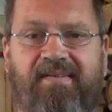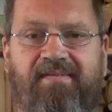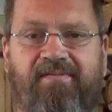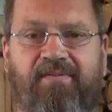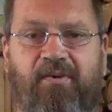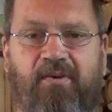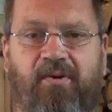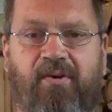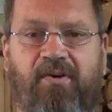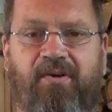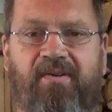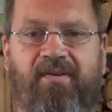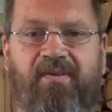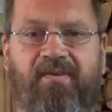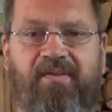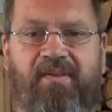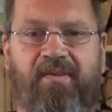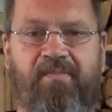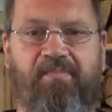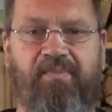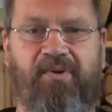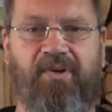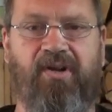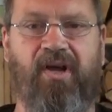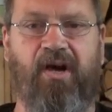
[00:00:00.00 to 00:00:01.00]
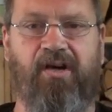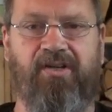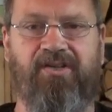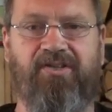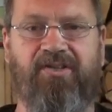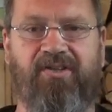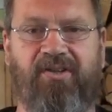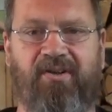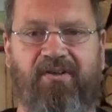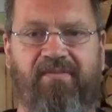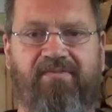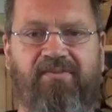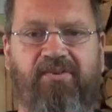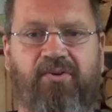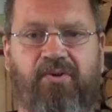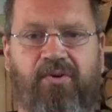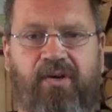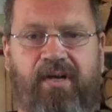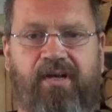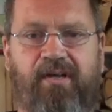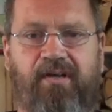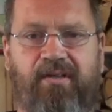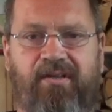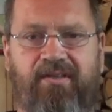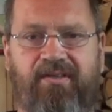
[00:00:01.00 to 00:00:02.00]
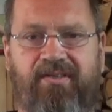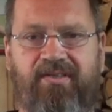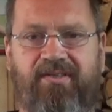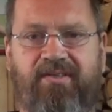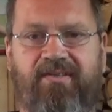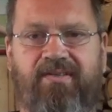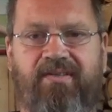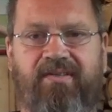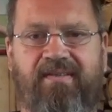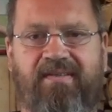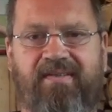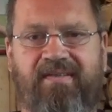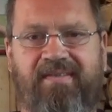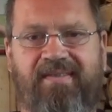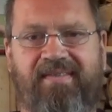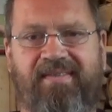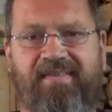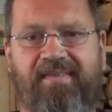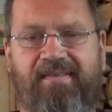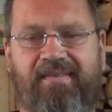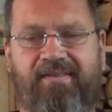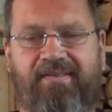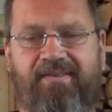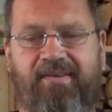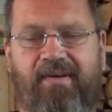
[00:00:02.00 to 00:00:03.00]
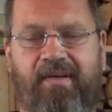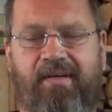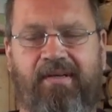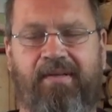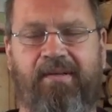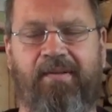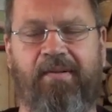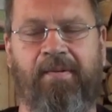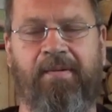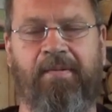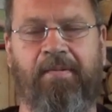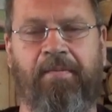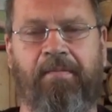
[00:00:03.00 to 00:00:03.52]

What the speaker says: for the production of crickets. That's right.